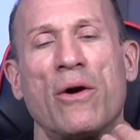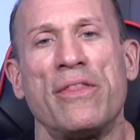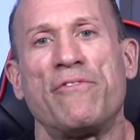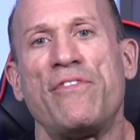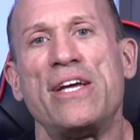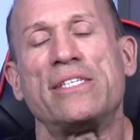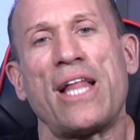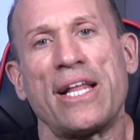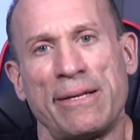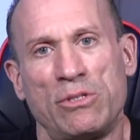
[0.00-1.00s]
on their face, a
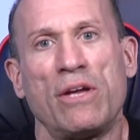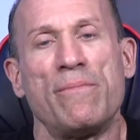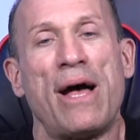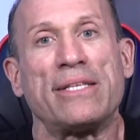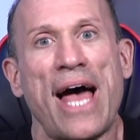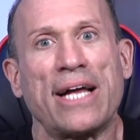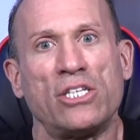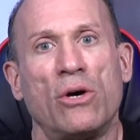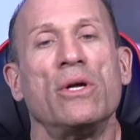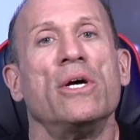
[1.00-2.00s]
lot of times they'll give them
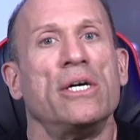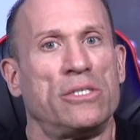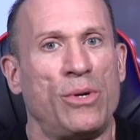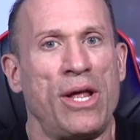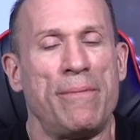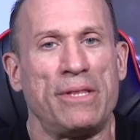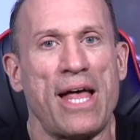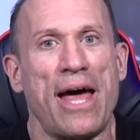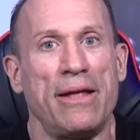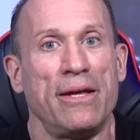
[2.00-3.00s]
Aldactone to inhibit
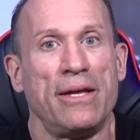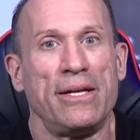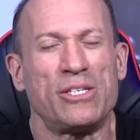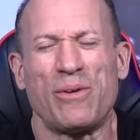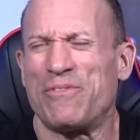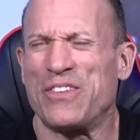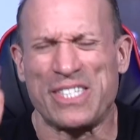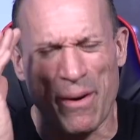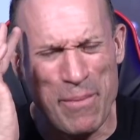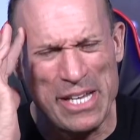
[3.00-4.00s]
that. So for
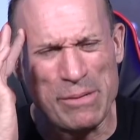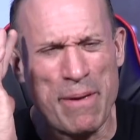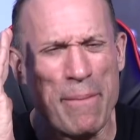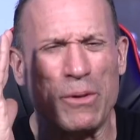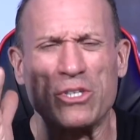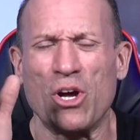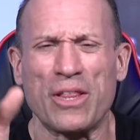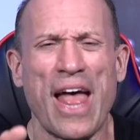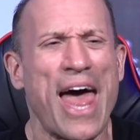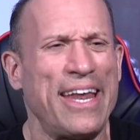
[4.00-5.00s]
some reason, people took
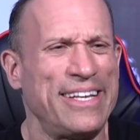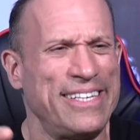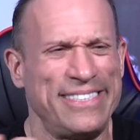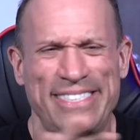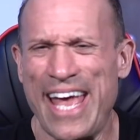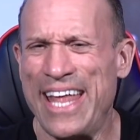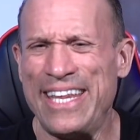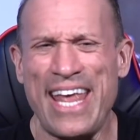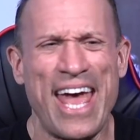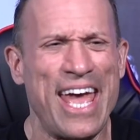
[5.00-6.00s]
that
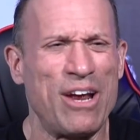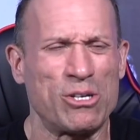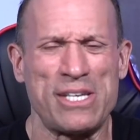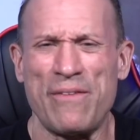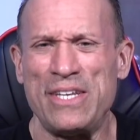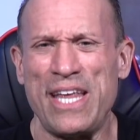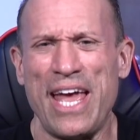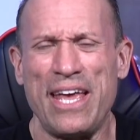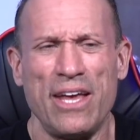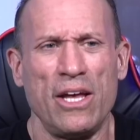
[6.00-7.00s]
10-day or
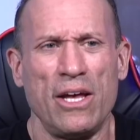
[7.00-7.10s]
7-day